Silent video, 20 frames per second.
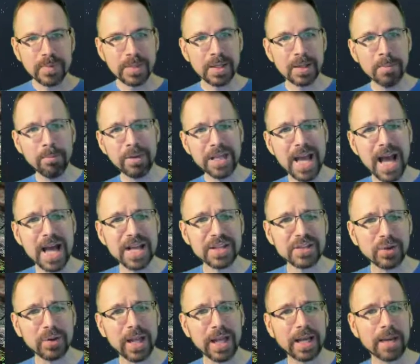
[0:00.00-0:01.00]
But yeah,
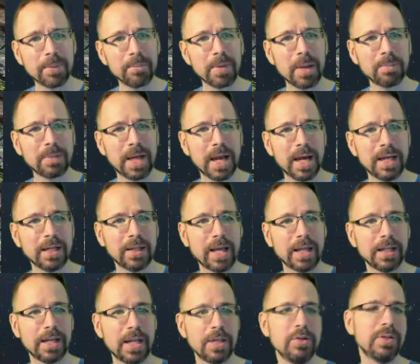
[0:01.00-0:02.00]
so like I'm, I'm kind of liking that.